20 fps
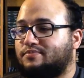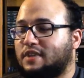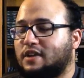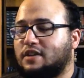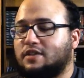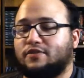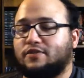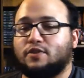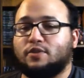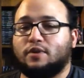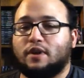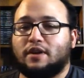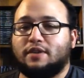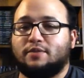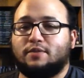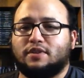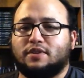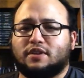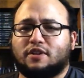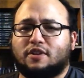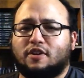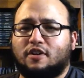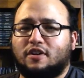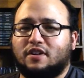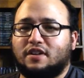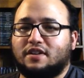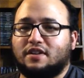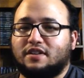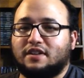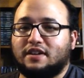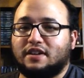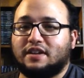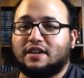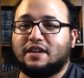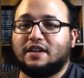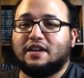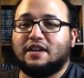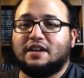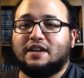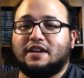I don't even know what to call it. Like,
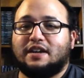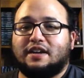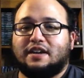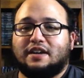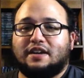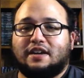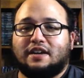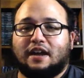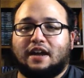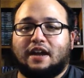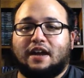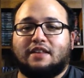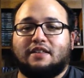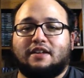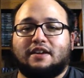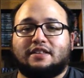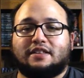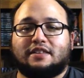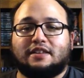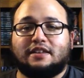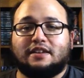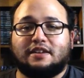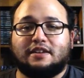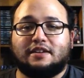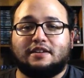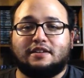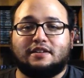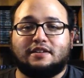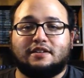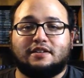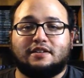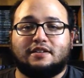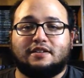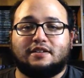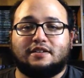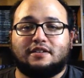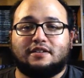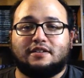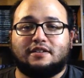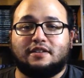I, like the
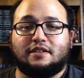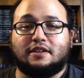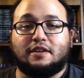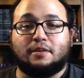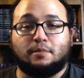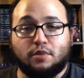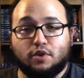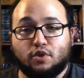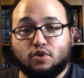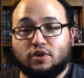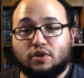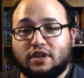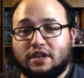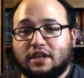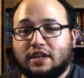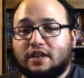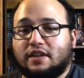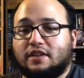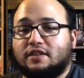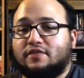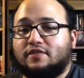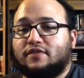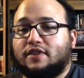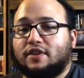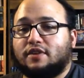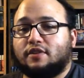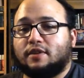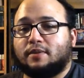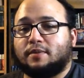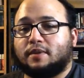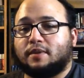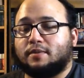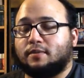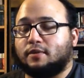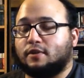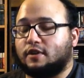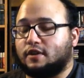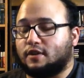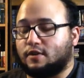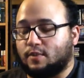the community, the video game
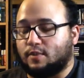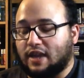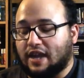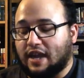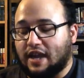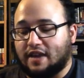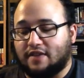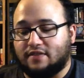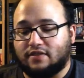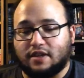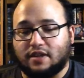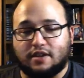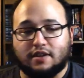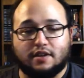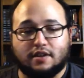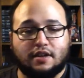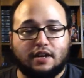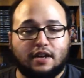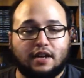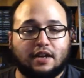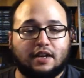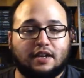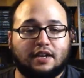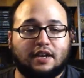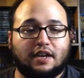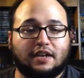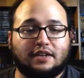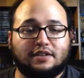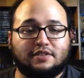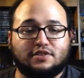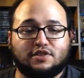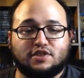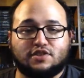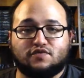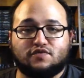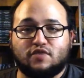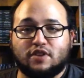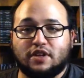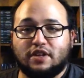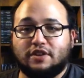community we have here, and I
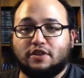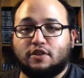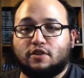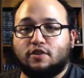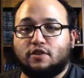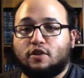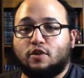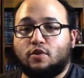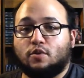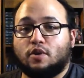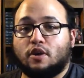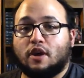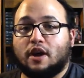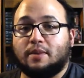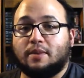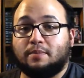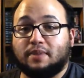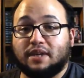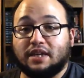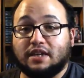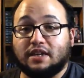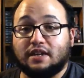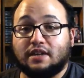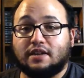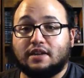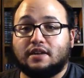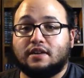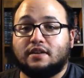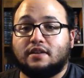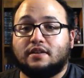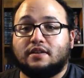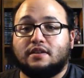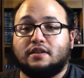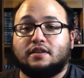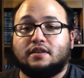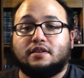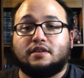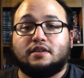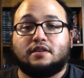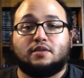just really don't know where I'd be
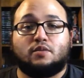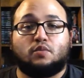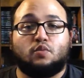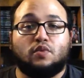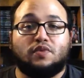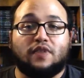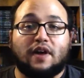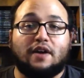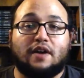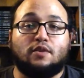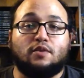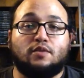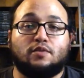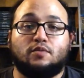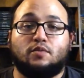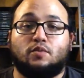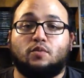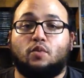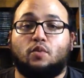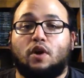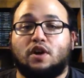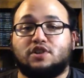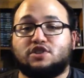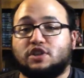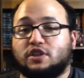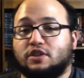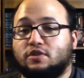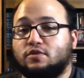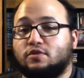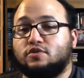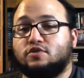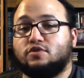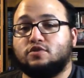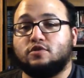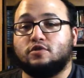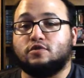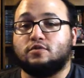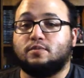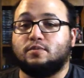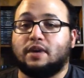without watching
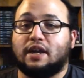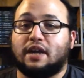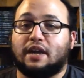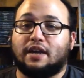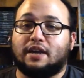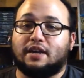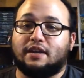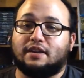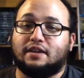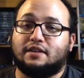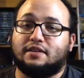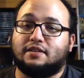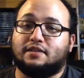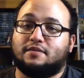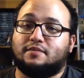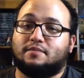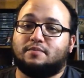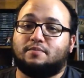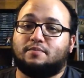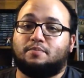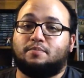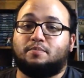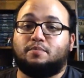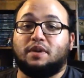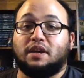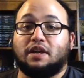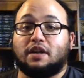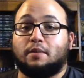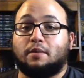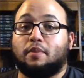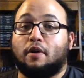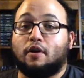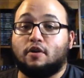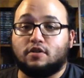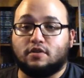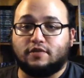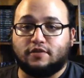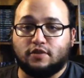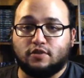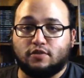YouTube and being a
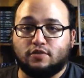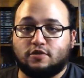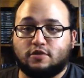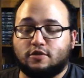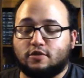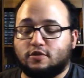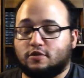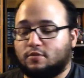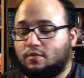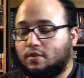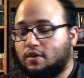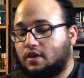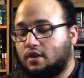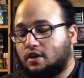part of YouTube.